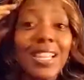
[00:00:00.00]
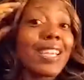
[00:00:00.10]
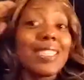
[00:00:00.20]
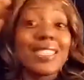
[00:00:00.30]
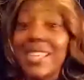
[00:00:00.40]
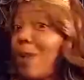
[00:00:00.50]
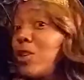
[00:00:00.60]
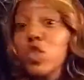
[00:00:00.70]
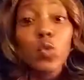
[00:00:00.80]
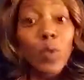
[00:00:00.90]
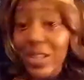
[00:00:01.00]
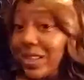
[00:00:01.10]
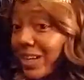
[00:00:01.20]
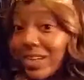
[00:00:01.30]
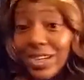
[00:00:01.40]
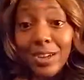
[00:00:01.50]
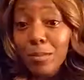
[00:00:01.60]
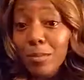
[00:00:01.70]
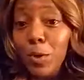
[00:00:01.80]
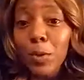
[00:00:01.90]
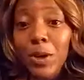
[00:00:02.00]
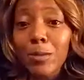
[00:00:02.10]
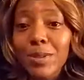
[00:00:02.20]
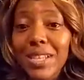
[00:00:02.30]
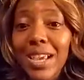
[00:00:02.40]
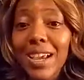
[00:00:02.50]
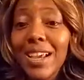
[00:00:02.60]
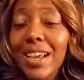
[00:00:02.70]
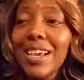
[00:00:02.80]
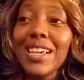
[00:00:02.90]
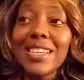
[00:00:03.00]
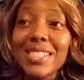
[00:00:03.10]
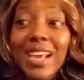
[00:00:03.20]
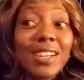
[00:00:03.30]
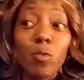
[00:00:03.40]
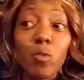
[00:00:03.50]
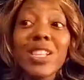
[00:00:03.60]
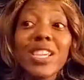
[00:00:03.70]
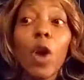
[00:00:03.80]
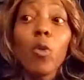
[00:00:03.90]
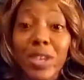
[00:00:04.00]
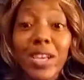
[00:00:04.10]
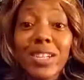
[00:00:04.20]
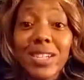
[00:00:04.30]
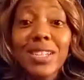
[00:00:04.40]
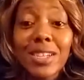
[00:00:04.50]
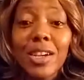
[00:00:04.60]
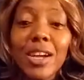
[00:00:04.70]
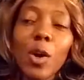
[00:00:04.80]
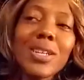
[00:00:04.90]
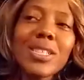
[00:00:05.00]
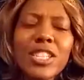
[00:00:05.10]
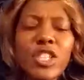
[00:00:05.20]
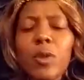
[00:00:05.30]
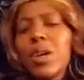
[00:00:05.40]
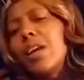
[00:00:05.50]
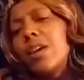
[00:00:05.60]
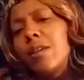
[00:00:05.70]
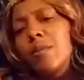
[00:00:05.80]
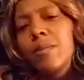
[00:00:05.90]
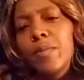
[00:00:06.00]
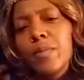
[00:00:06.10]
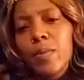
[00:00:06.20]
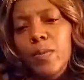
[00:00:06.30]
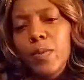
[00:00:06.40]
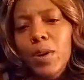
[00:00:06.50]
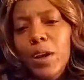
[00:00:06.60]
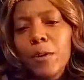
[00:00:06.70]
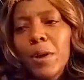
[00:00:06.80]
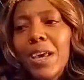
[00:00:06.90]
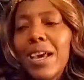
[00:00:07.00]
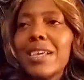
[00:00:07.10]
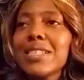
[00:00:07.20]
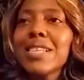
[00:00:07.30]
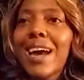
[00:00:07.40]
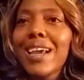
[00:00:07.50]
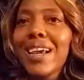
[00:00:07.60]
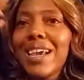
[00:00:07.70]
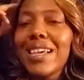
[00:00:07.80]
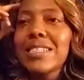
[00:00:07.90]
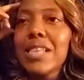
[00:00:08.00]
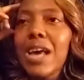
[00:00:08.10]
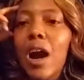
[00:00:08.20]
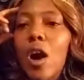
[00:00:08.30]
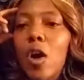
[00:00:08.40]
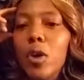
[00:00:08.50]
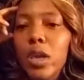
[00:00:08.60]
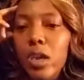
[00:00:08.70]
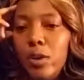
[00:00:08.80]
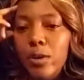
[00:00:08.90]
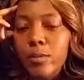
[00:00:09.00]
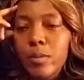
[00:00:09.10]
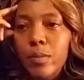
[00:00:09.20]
Like, is that what you really think of him? You know what I'm saying? Is that really your nigga, or is that your king? You know, it's like it's all here.